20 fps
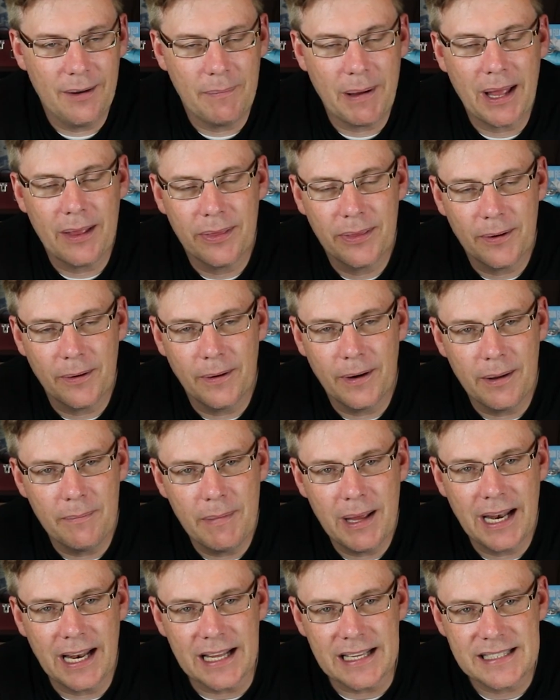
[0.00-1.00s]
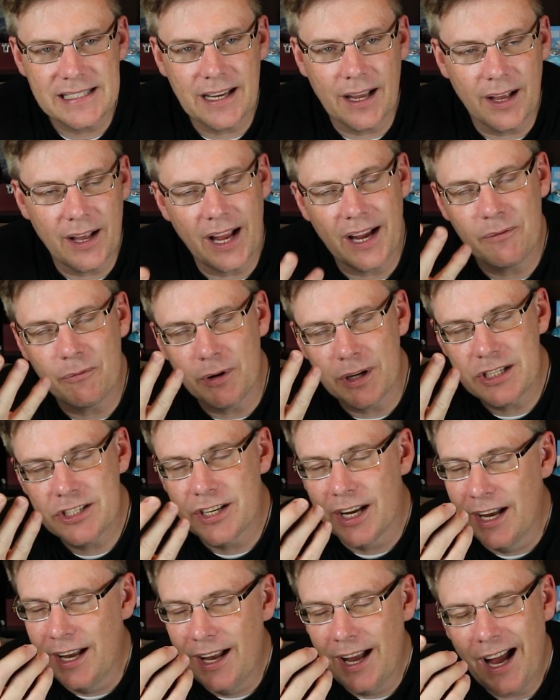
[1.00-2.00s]
about 30 minutes,
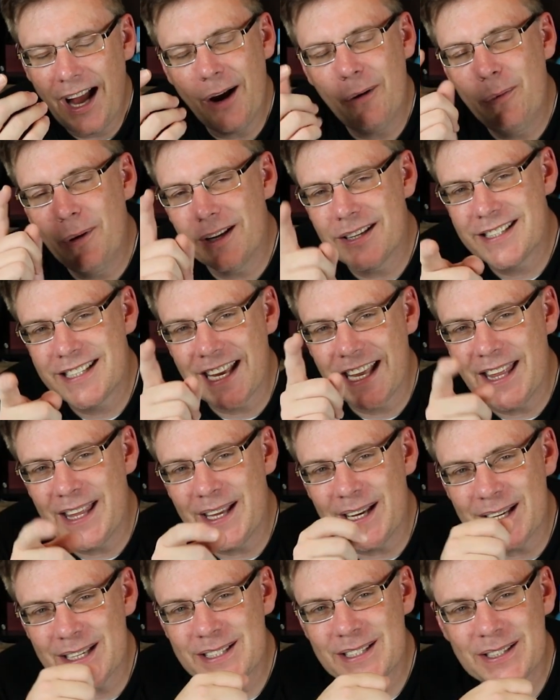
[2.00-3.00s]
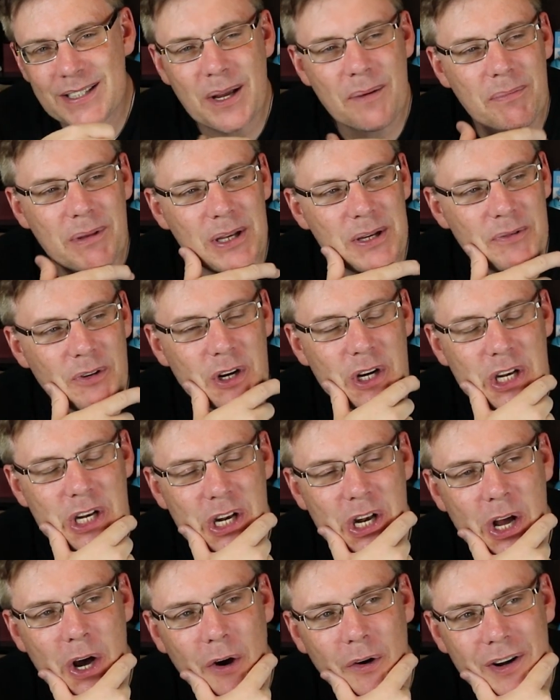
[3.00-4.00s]
which I will say this, something for you to
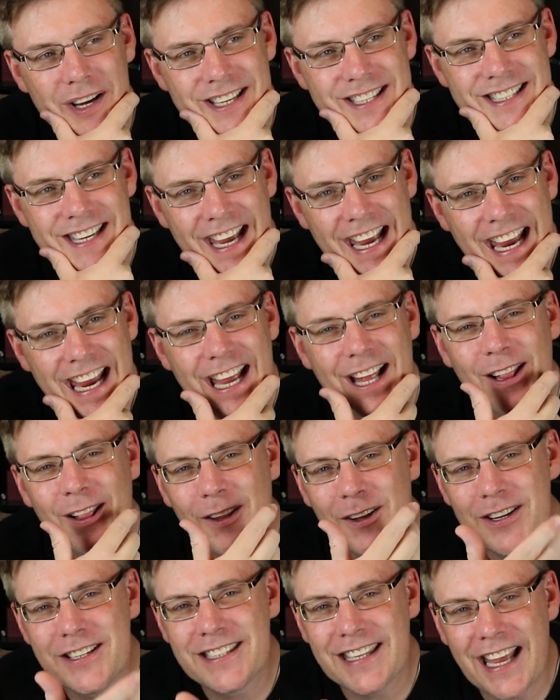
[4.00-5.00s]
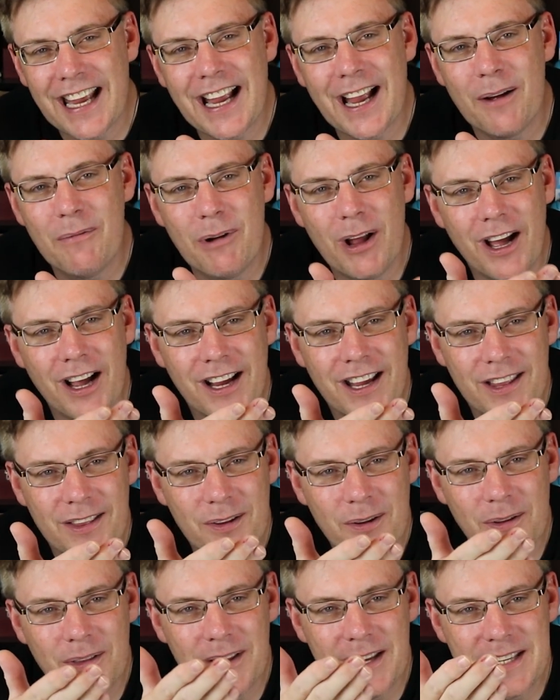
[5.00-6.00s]
know is it looks like I'm knocking
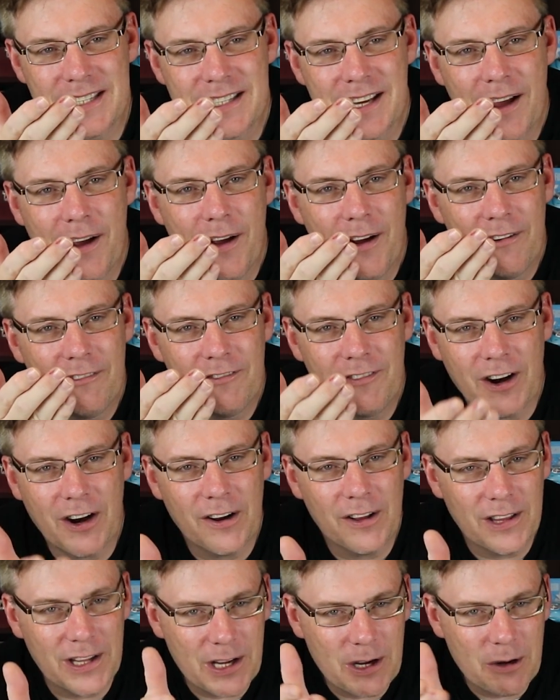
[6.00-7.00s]
through these fairly